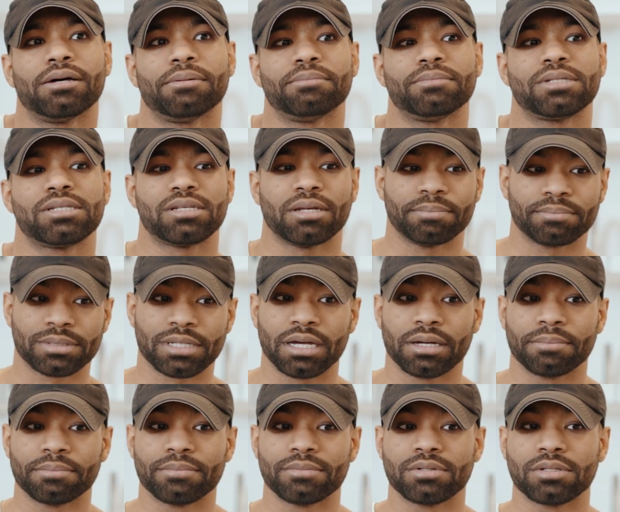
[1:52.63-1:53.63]

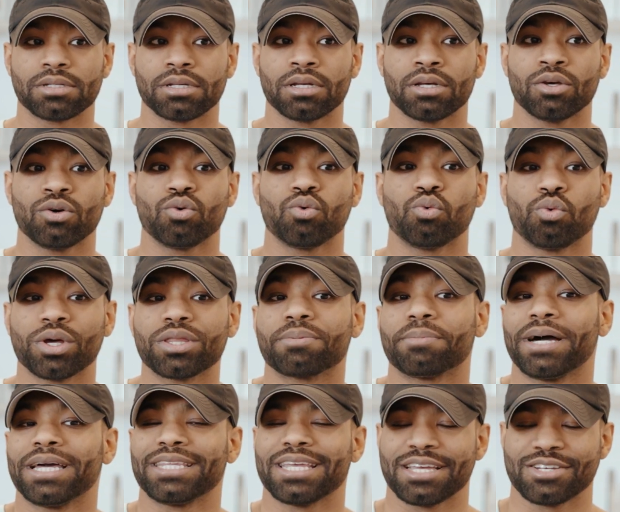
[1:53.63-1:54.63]
symptoms with
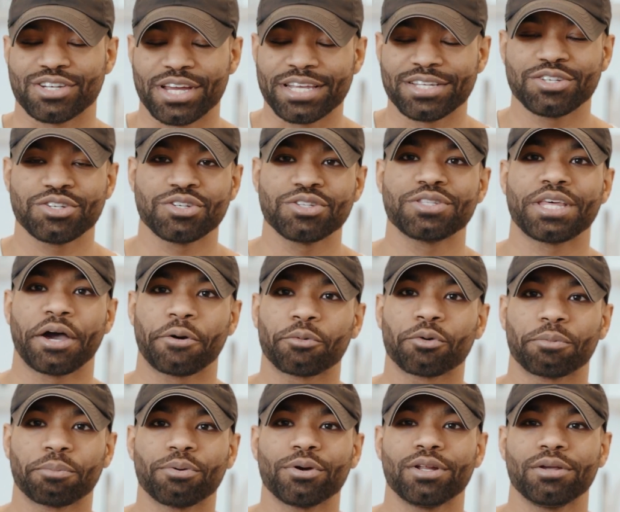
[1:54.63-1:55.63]
my digestion that were
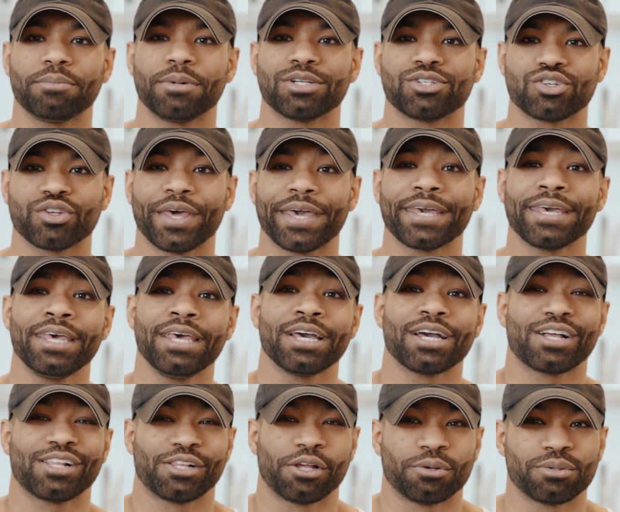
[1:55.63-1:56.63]
pretty much like
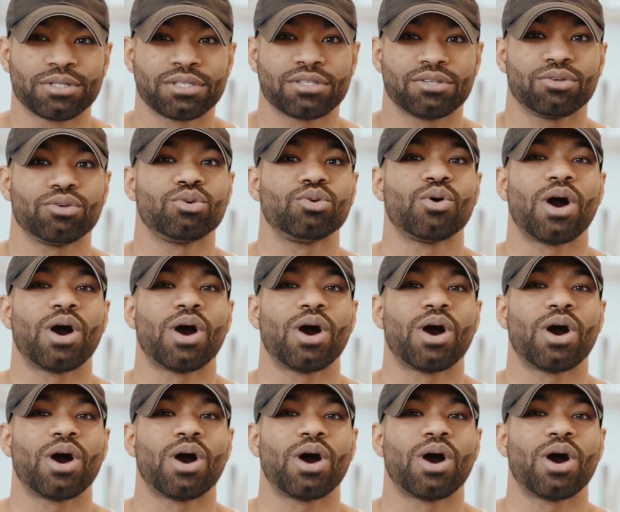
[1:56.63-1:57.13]
close to